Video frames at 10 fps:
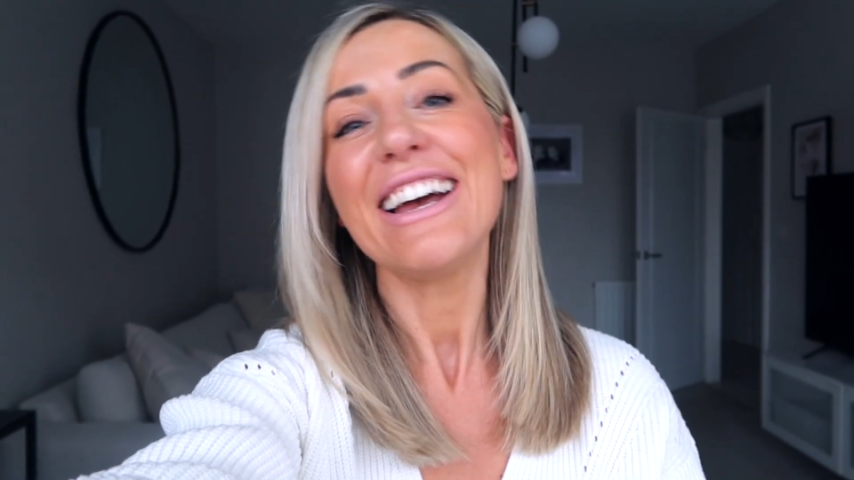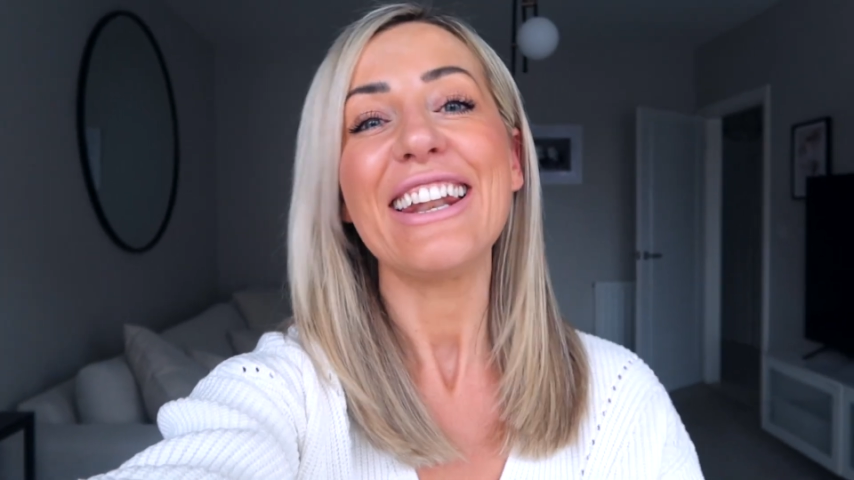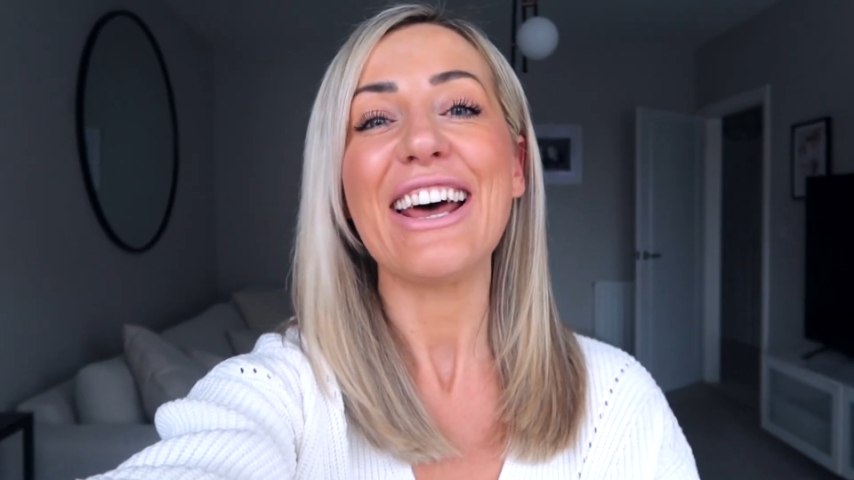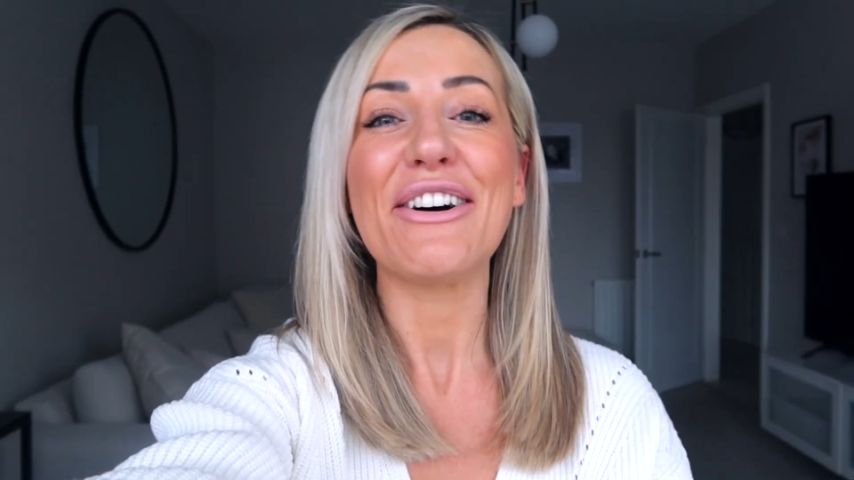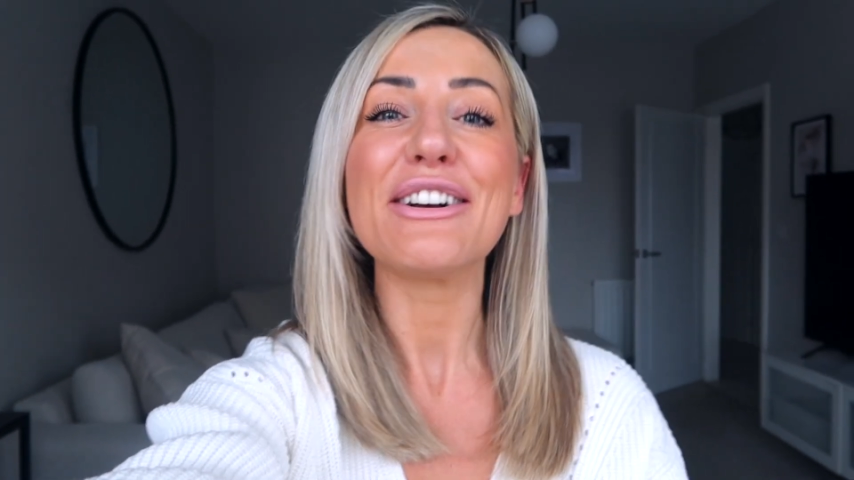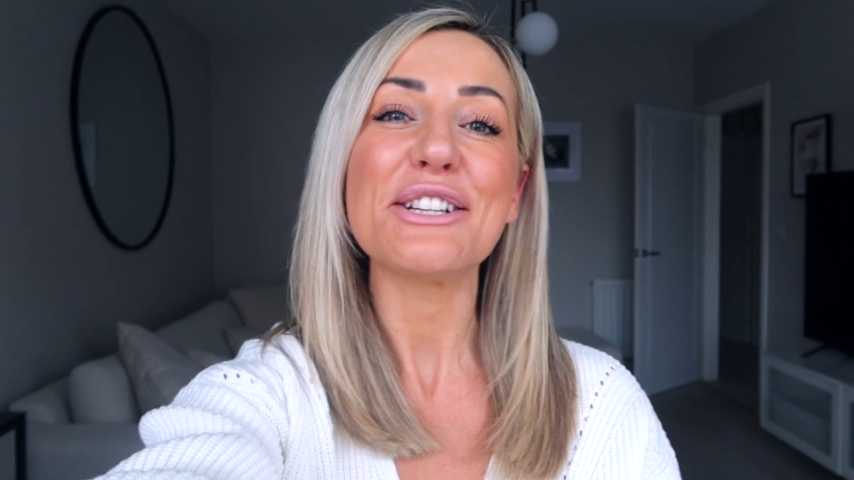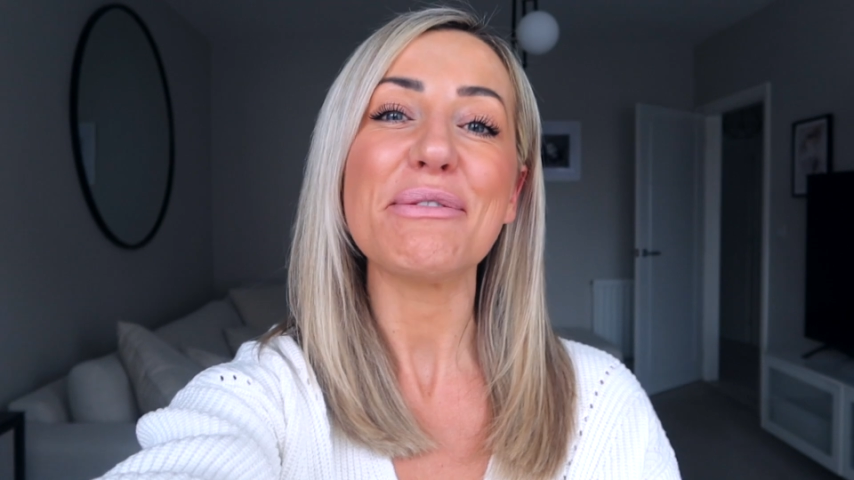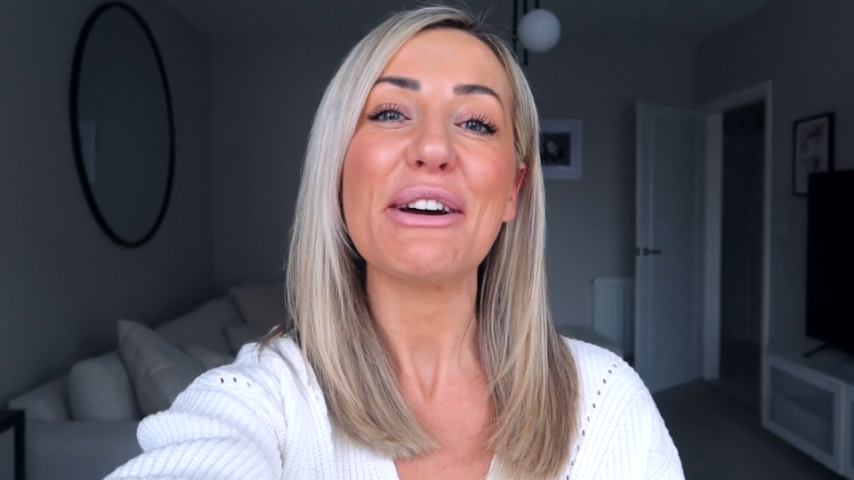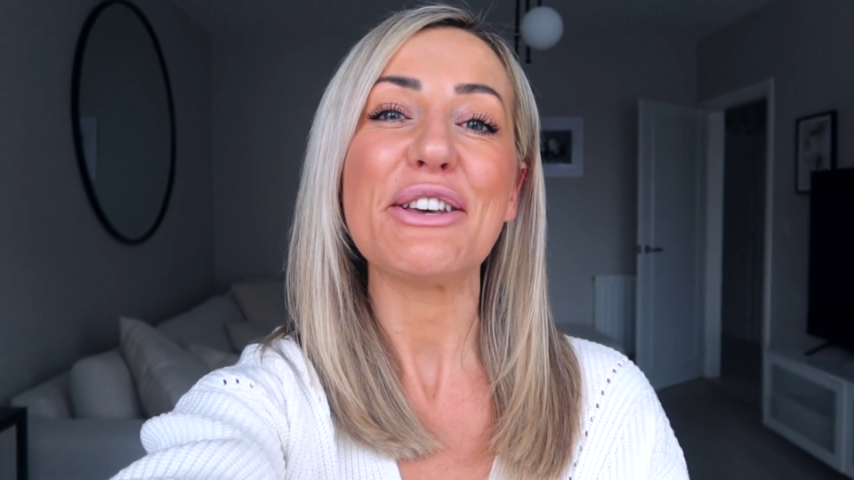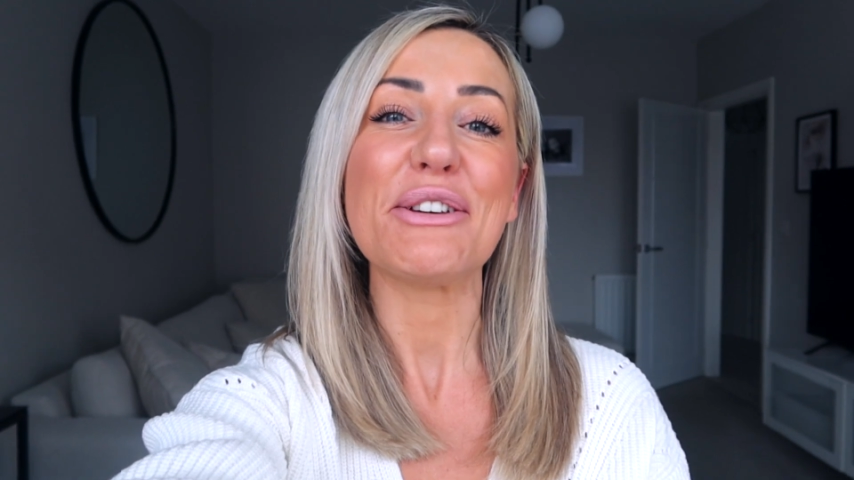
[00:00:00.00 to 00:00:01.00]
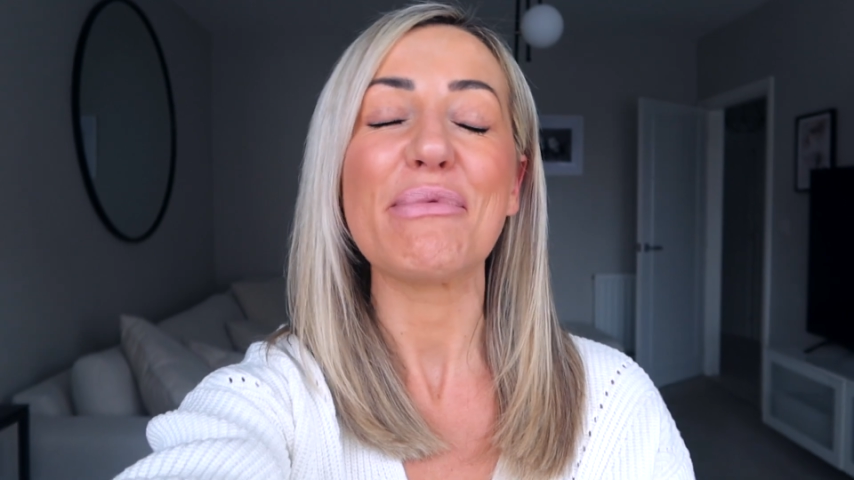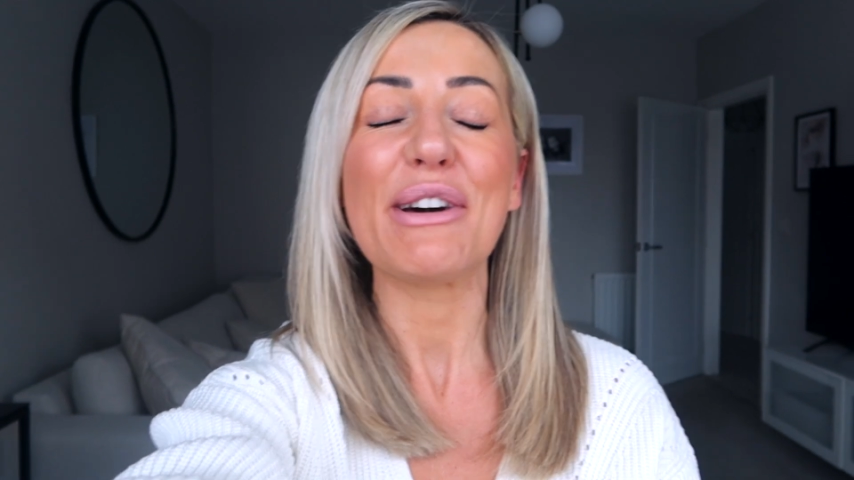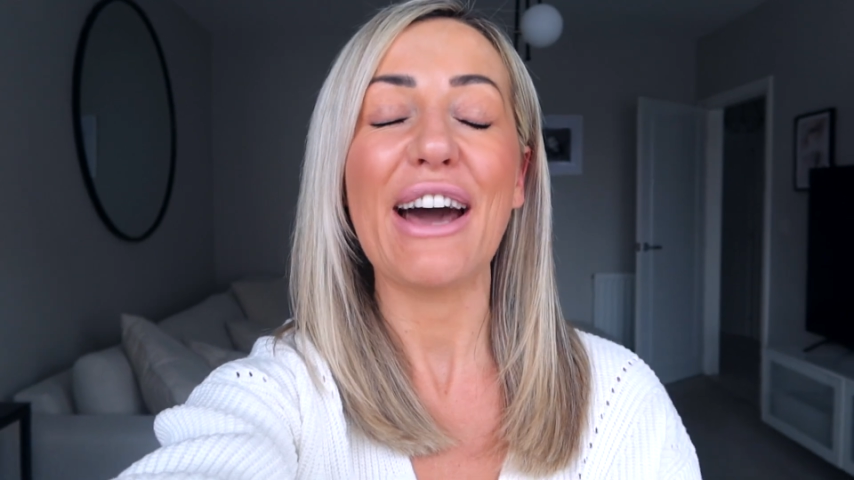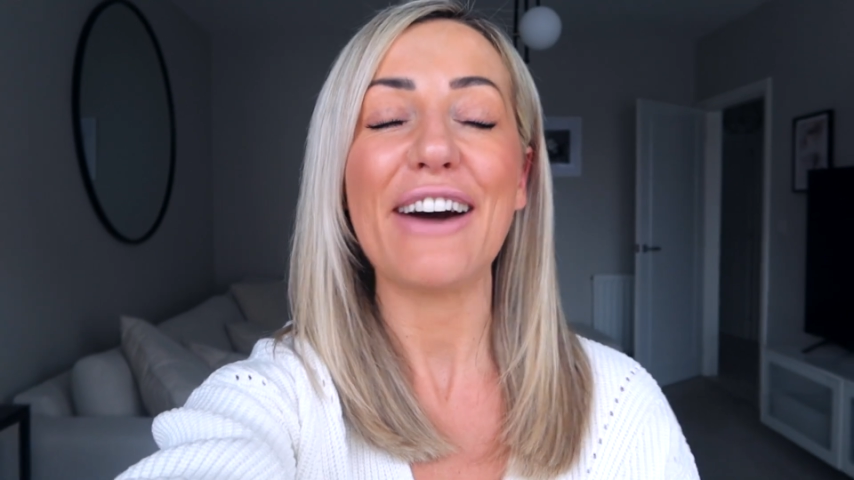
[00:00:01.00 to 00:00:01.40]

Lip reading: Now, I don't know about you, but